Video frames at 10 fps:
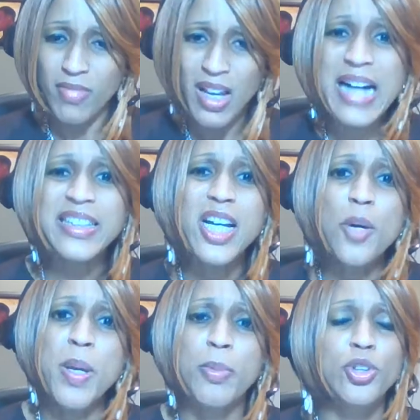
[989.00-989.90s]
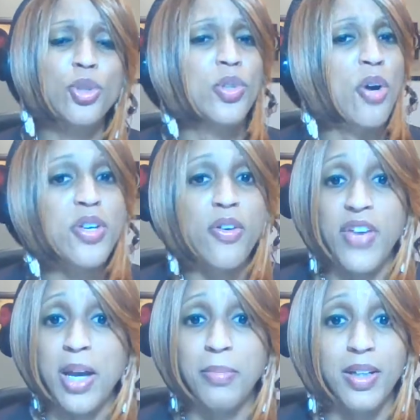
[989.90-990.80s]
I tell people to know your
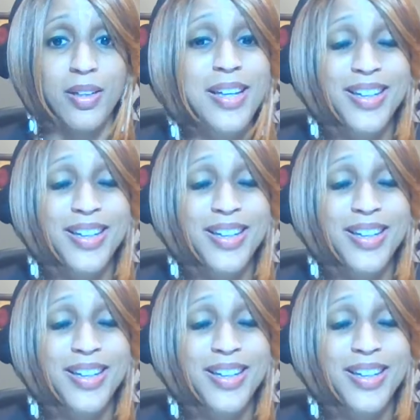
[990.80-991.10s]
family.